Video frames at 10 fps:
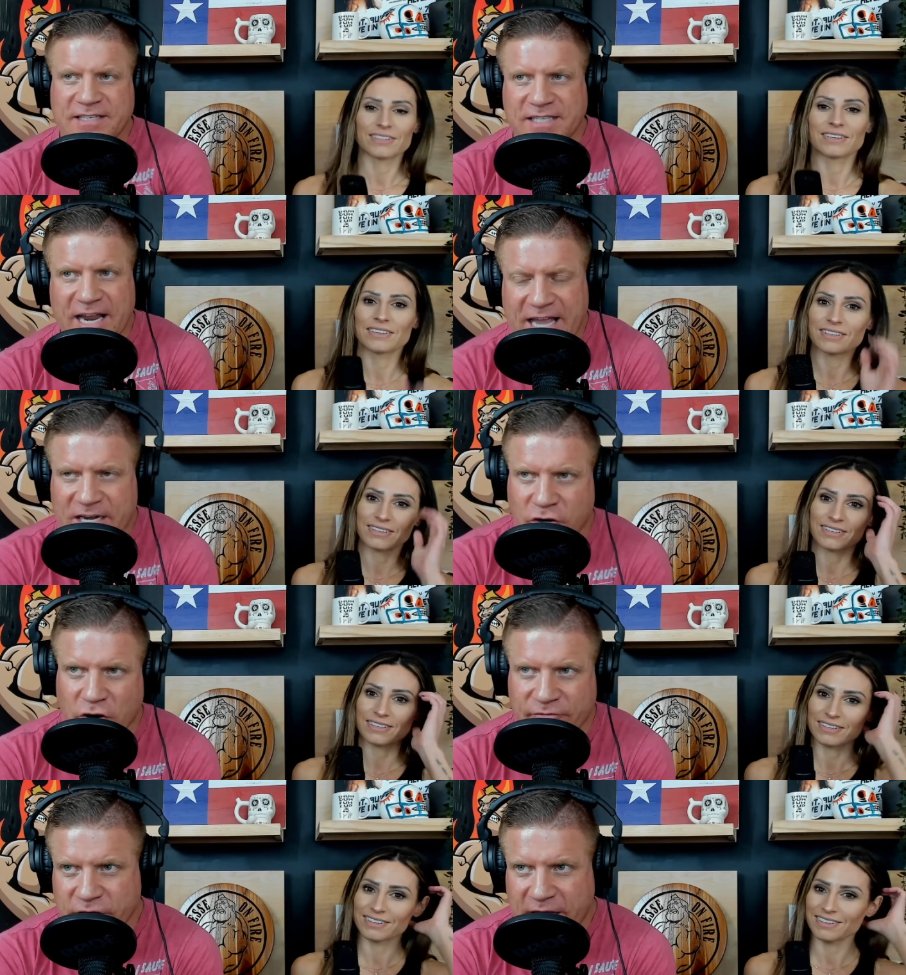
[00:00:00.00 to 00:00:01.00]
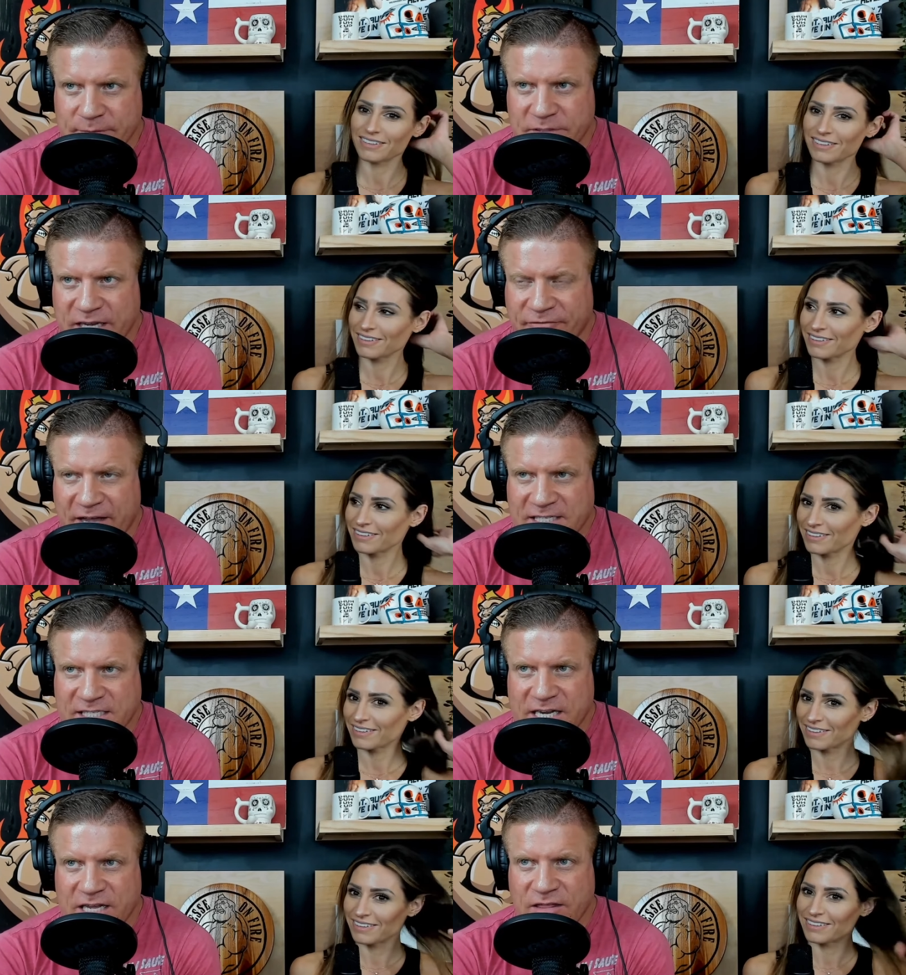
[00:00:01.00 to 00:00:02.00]
Speaker 1: like at carnival games if i
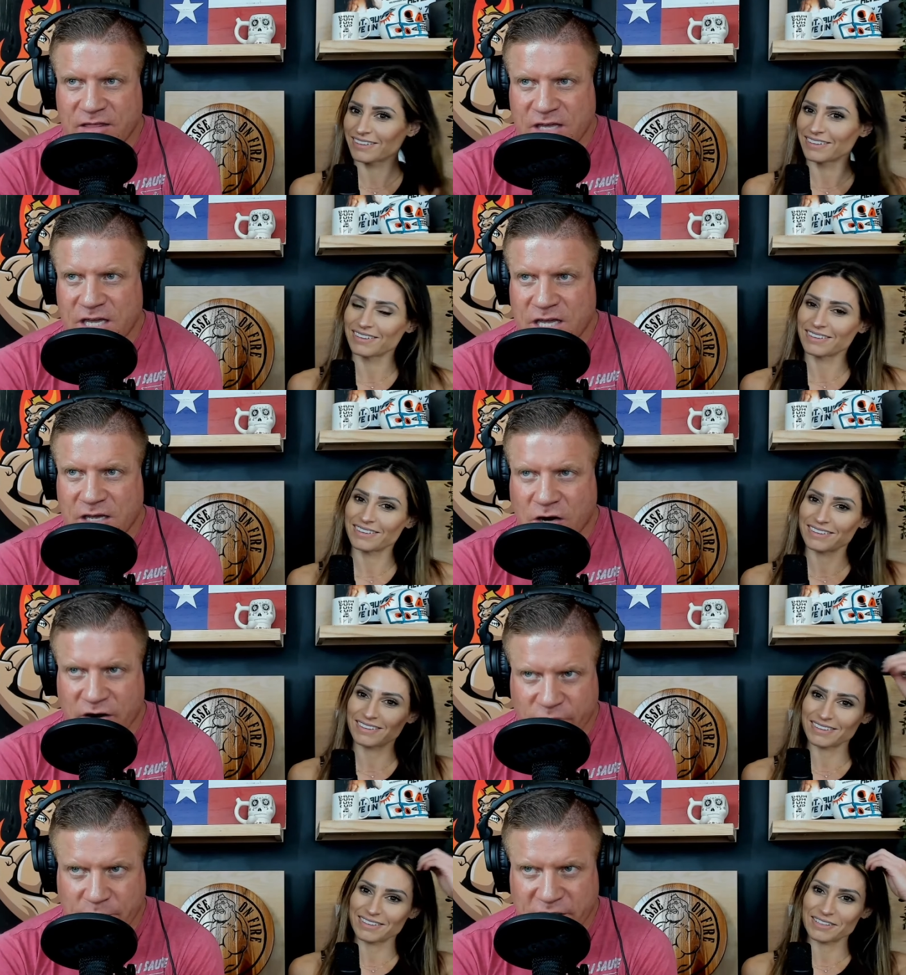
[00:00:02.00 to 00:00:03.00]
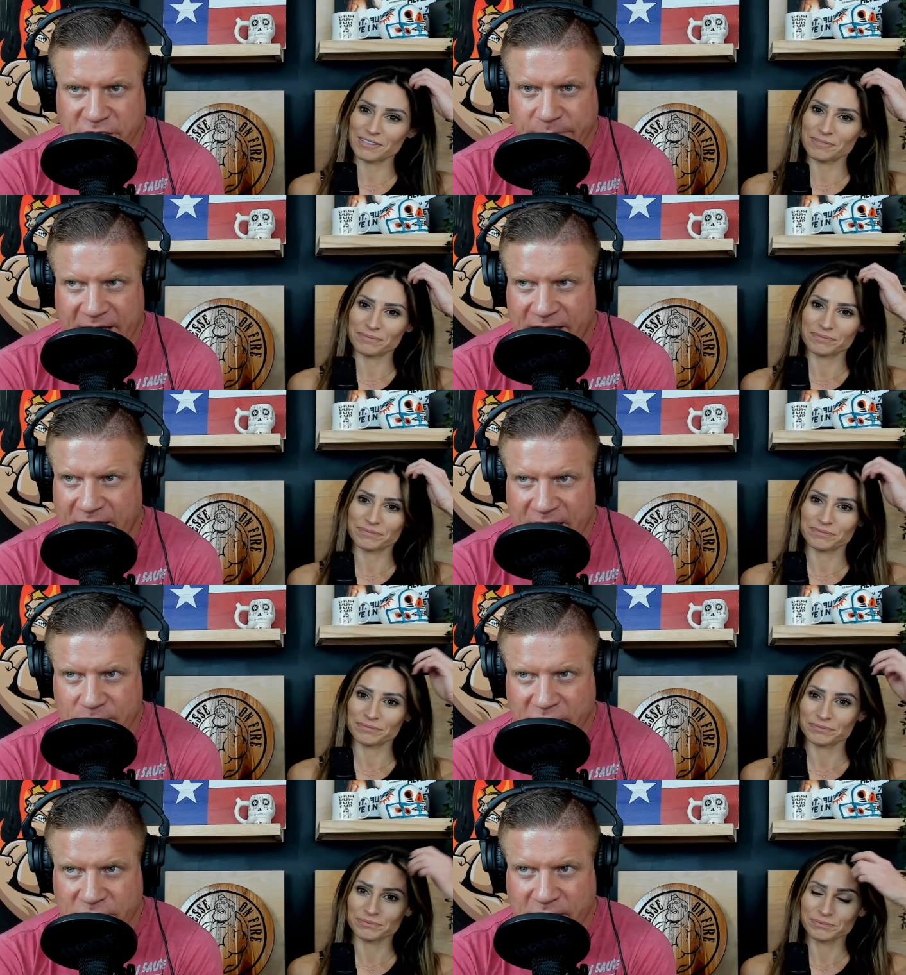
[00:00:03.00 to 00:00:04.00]
see the carnival punching bag i gotta
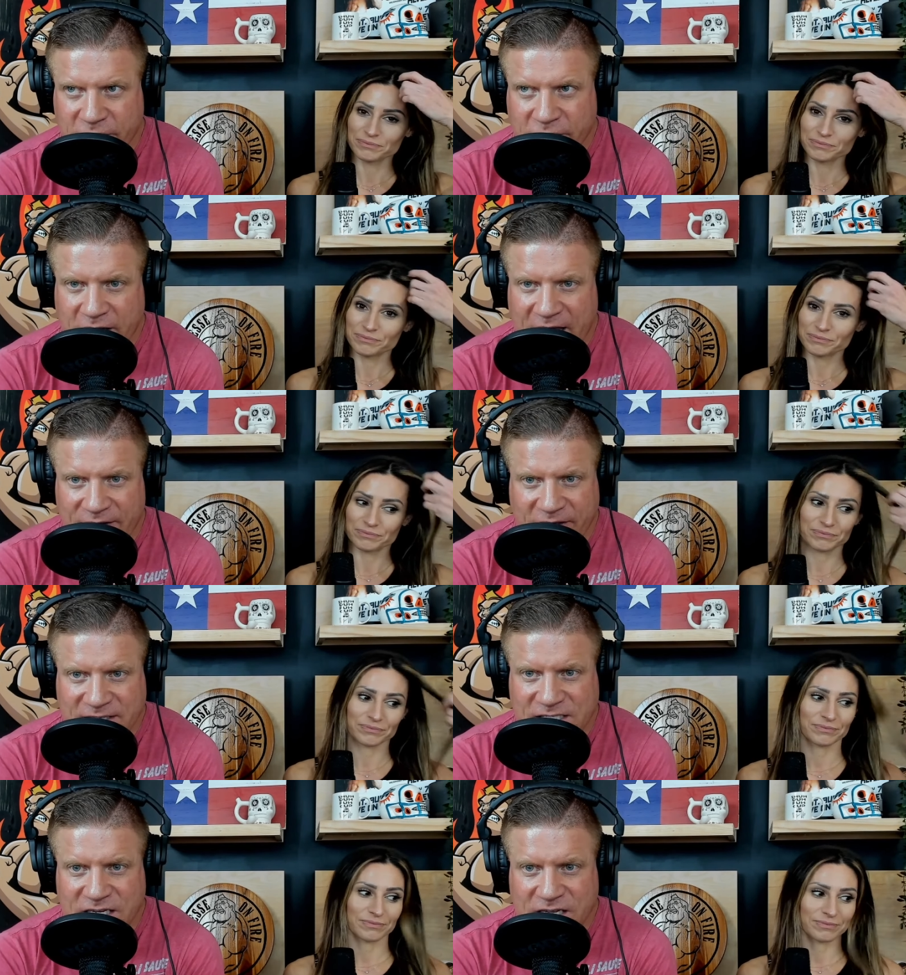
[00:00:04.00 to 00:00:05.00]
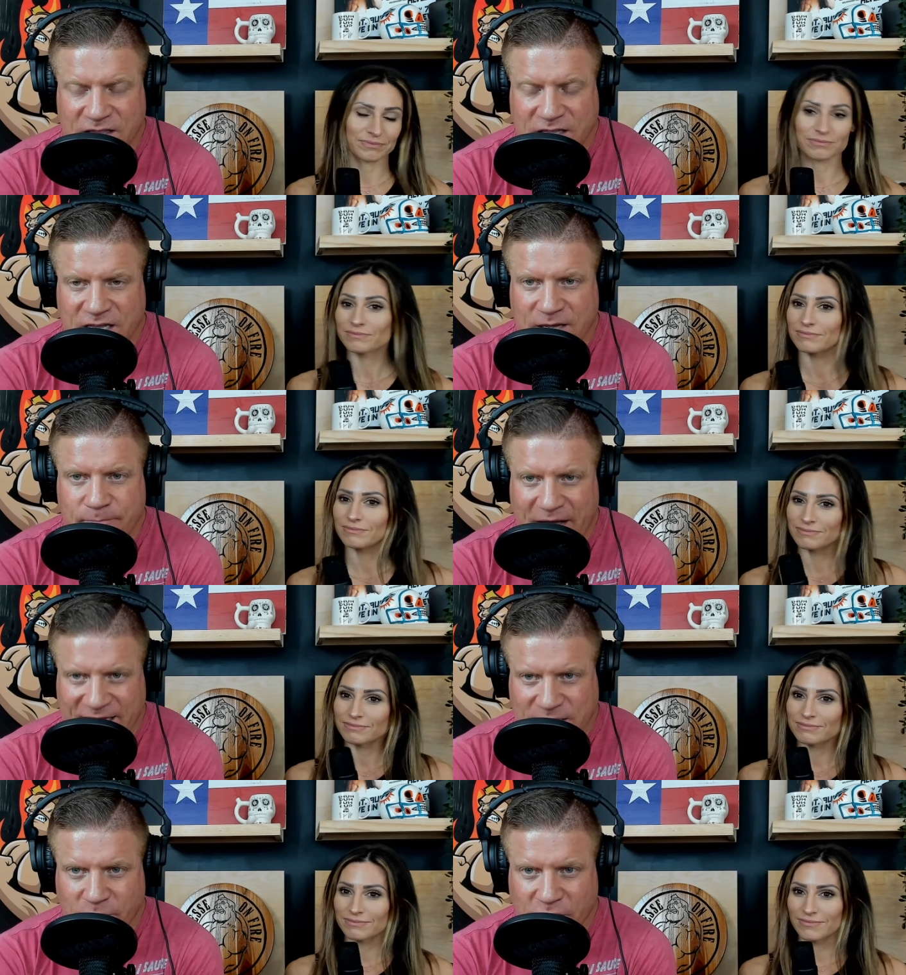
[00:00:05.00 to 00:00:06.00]
break the record and if i see the
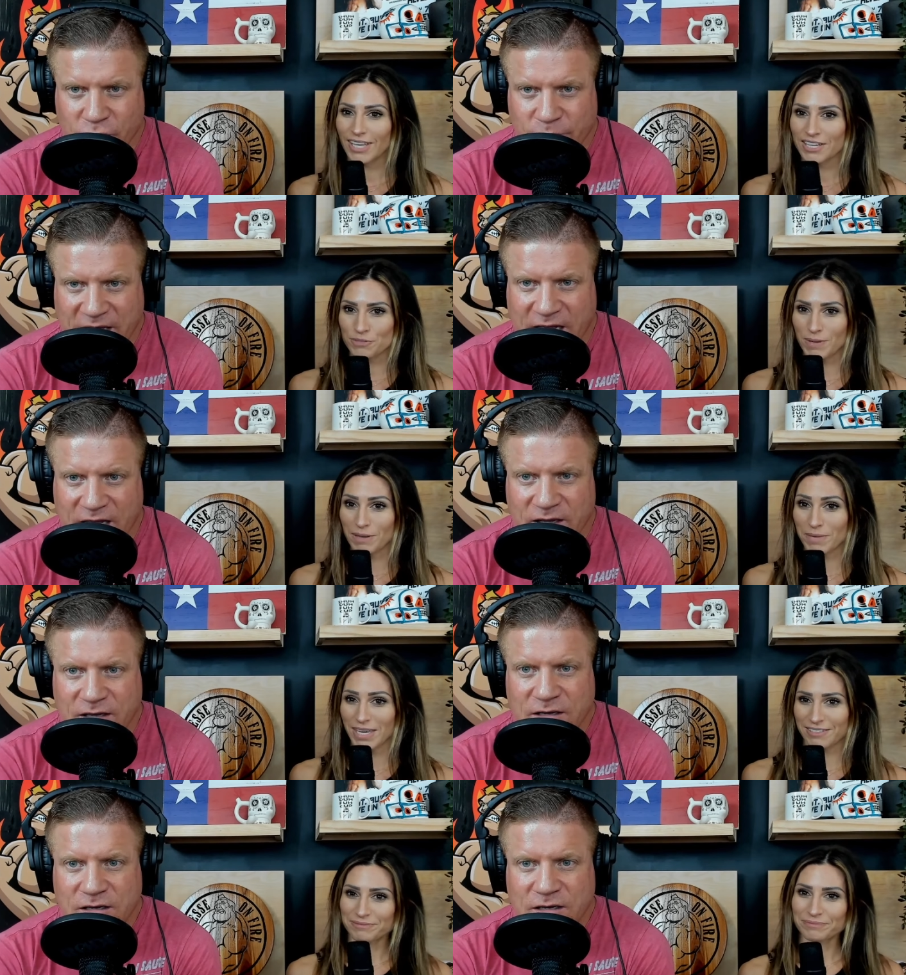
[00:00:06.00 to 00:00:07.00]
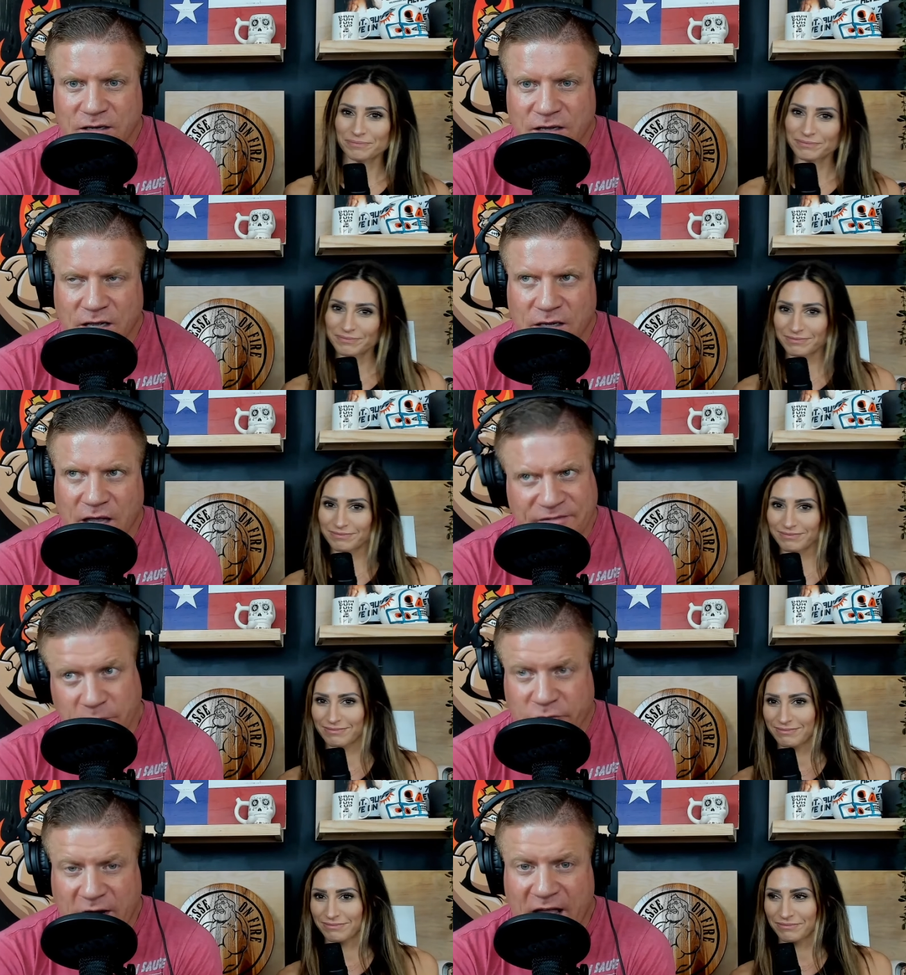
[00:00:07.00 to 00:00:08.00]
basketball he hoop has to beat me i have to
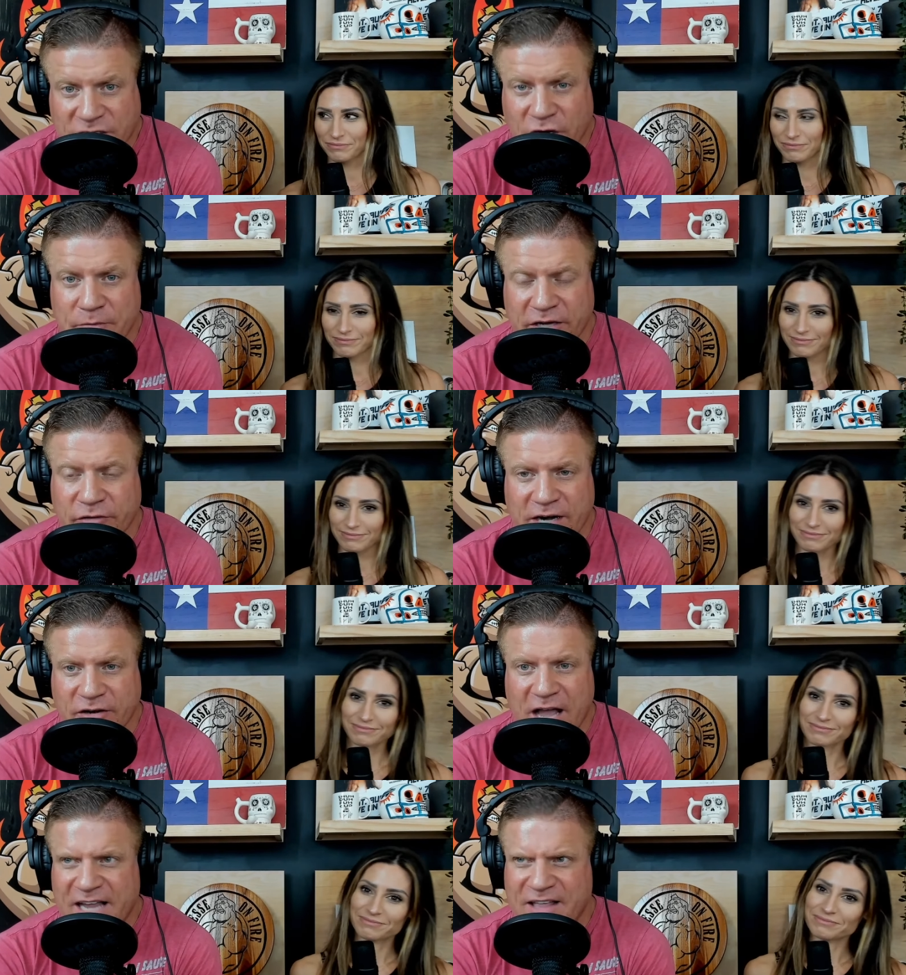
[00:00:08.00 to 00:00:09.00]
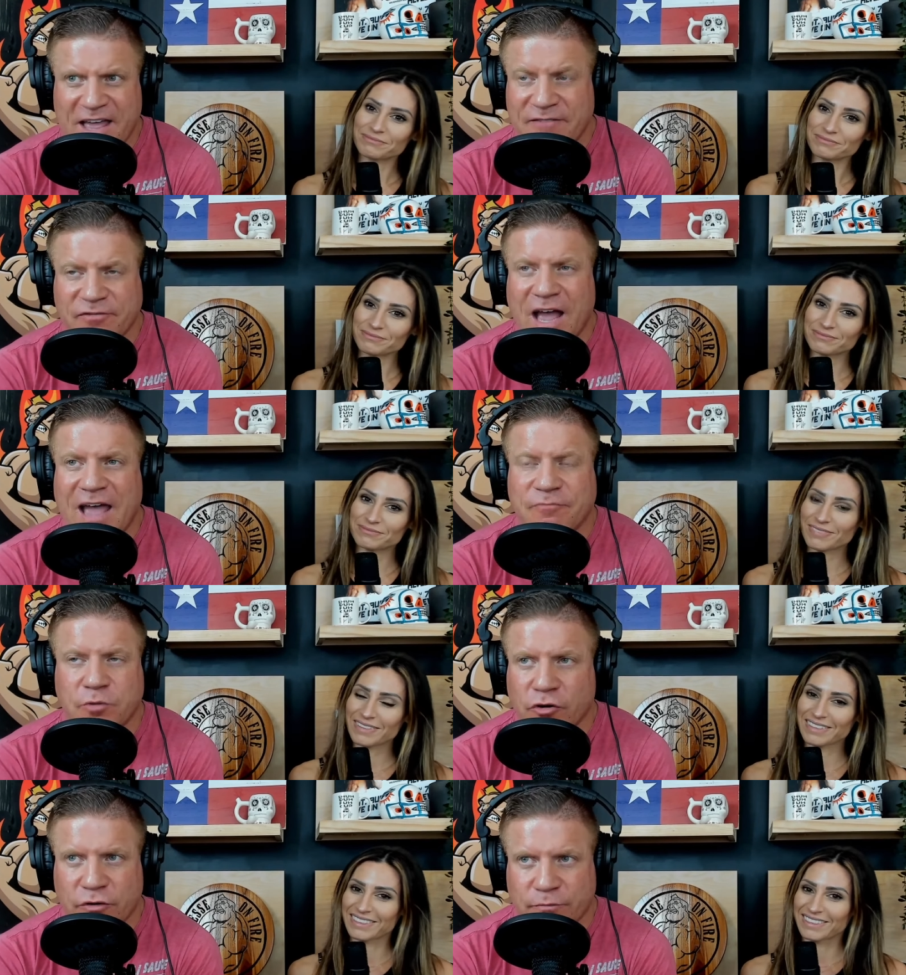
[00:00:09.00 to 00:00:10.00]
break the record. i try to break the record I, have i've
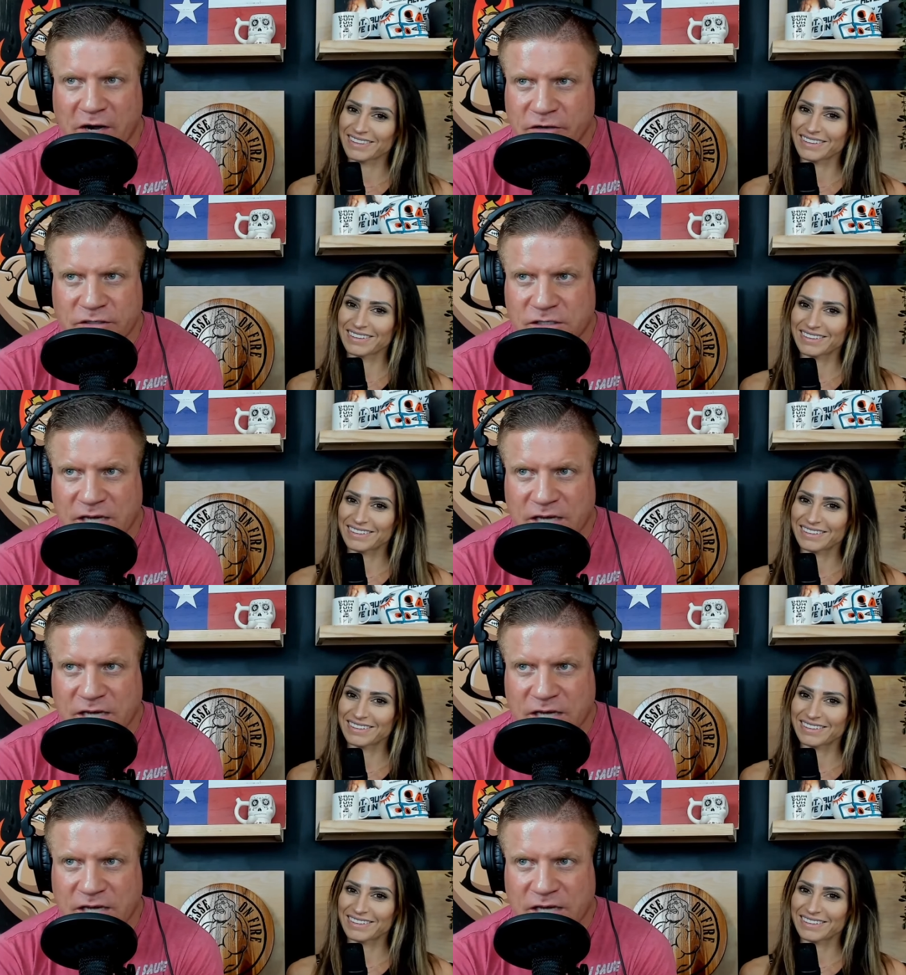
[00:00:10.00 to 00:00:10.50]
broken records